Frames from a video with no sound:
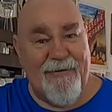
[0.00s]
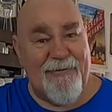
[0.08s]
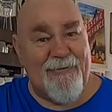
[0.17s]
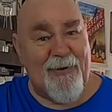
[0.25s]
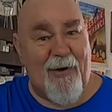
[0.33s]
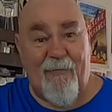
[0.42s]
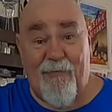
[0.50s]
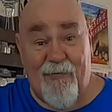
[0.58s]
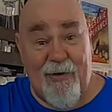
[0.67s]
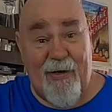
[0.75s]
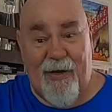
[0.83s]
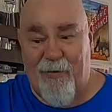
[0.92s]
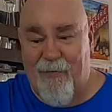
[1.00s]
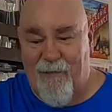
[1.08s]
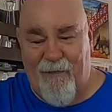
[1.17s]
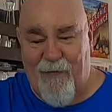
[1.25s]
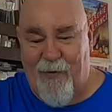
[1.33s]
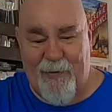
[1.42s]
So I'm really looking
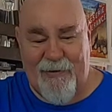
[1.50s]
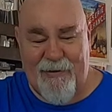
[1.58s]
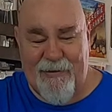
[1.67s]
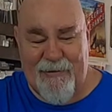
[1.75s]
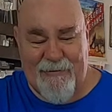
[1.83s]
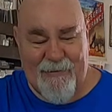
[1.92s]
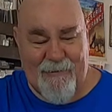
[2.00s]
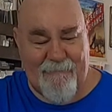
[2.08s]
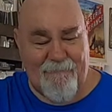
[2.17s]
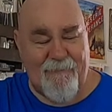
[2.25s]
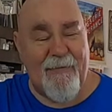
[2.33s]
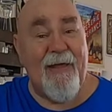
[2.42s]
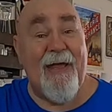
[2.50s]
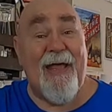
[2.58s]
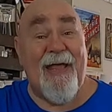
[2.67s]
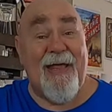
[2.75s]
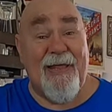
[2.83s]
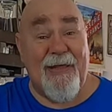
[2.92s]
forward to these.
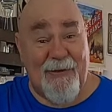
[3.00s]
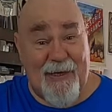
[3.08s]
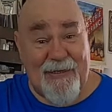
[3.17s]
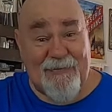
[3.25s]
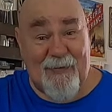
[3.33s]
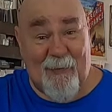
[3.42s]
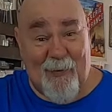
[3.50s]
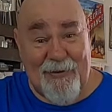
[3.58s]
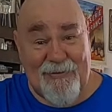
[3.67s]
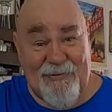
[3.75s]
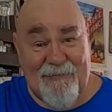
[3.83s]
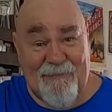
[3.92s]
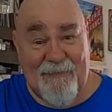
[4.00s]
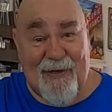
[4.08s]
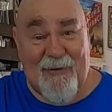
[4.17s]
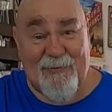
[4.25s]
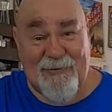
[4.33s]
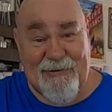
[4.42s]
Thanks for watching.
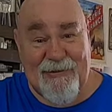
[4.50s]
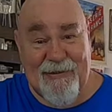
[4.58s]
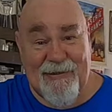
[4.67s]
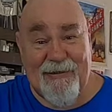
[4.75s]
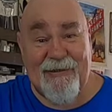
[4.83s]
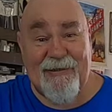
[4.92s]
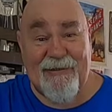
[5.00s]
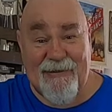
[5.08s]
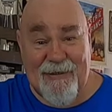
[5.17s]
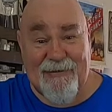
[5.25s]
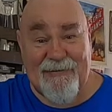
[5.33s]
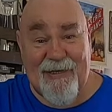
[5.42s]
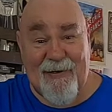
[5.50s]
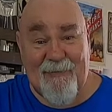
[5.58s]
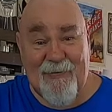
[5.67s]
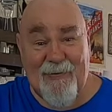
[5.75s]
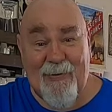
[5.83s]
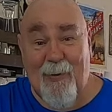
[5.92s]
I'll see you next time,
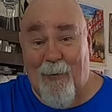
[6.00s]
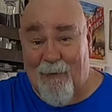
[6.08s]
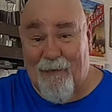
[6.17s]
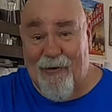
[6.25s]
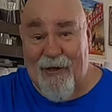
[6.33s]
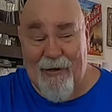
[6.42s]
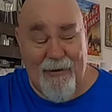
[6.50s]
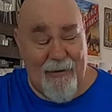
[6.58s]
hopefully.